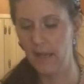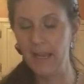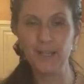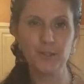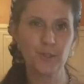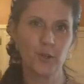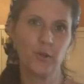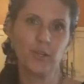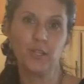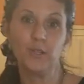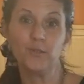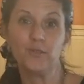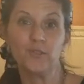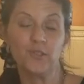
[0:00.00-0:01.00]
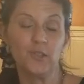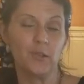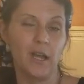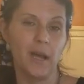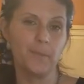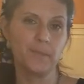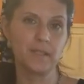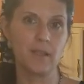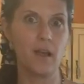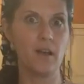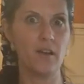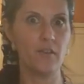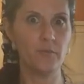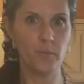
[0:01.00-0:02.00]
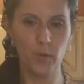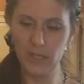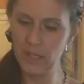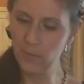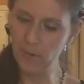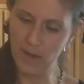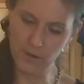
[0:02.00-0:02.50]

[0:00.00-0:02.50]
And you're going to use 2 cups of boiling